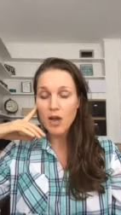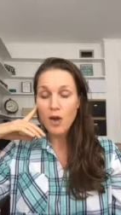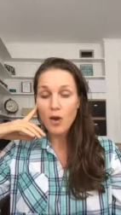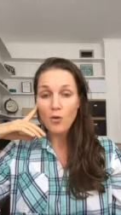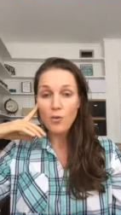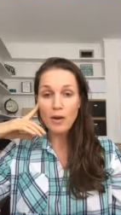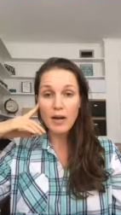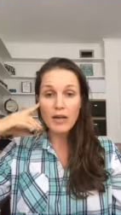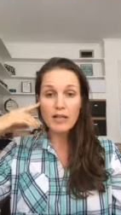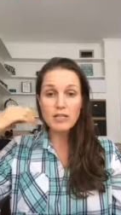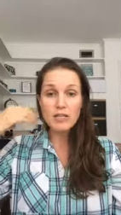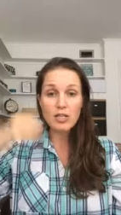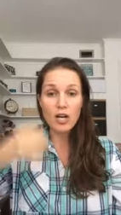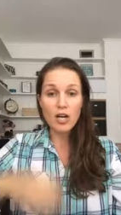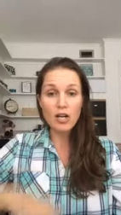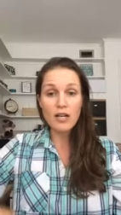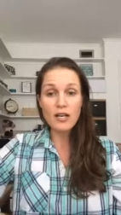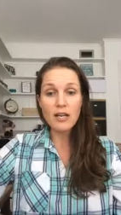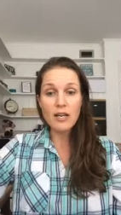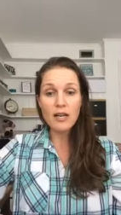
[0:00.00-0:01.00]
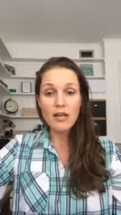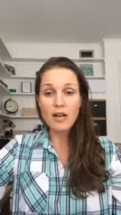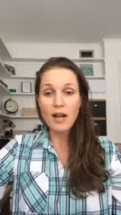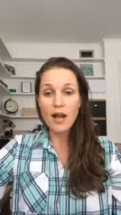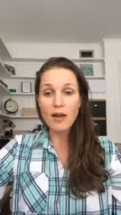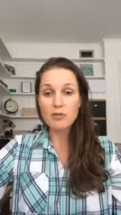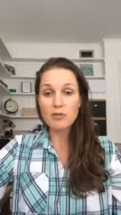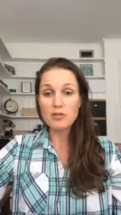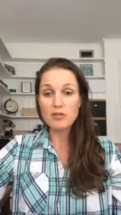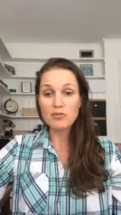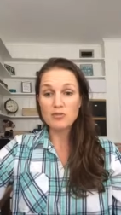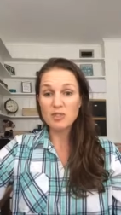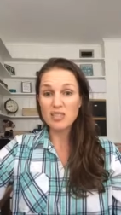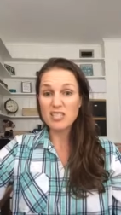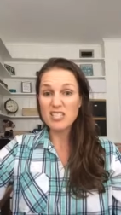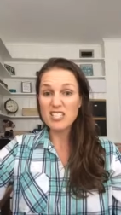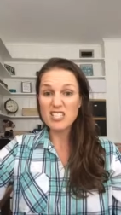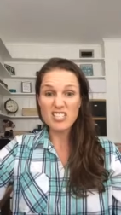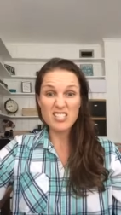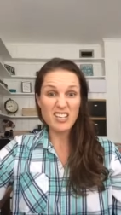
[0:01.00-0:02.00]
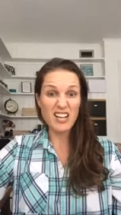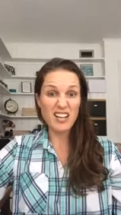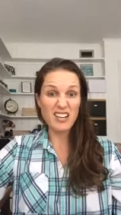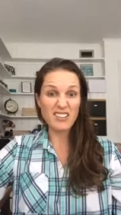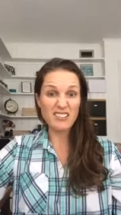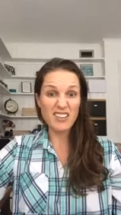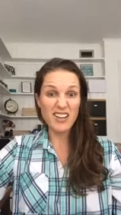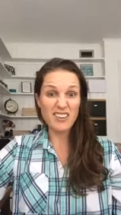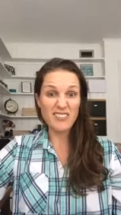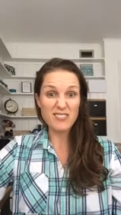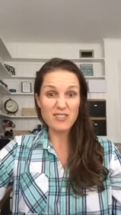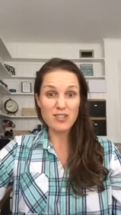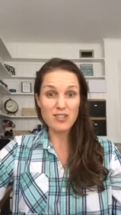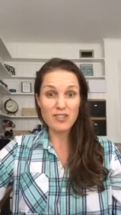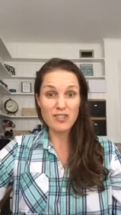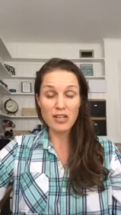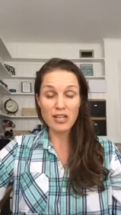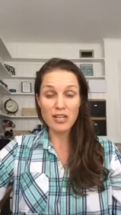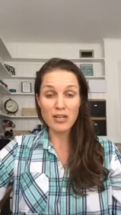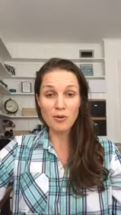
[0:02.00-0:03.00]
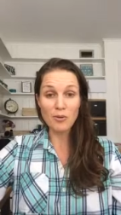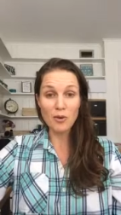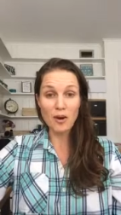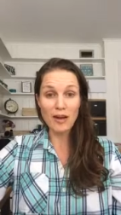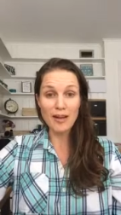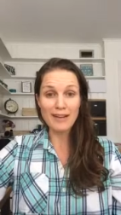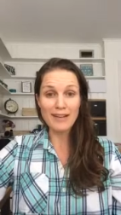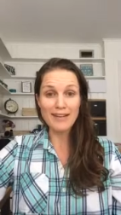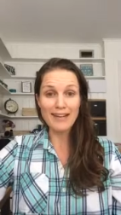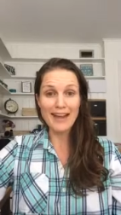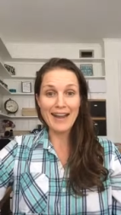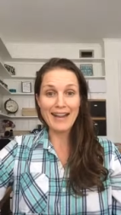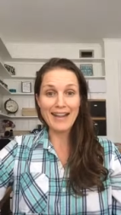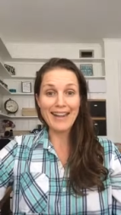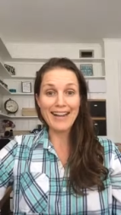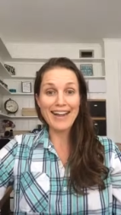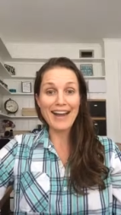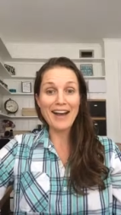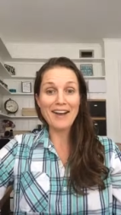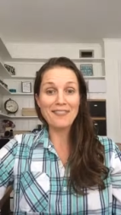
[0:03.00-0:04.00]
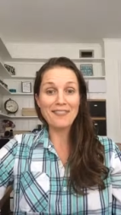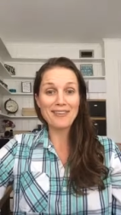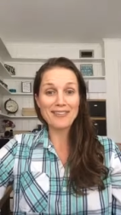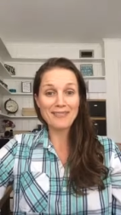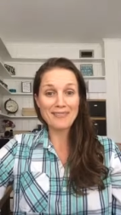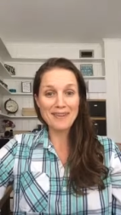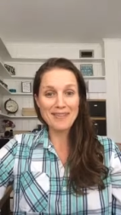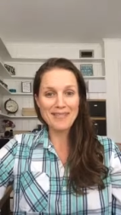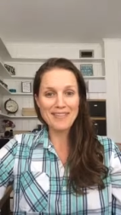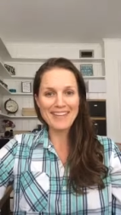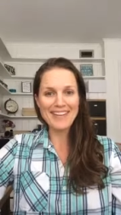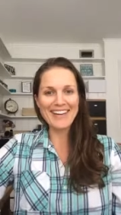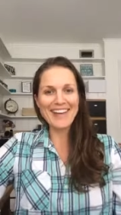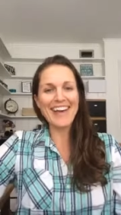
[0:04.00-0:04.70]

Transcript: When I started it, I was really just kind of after drinking wine and hanging out with women.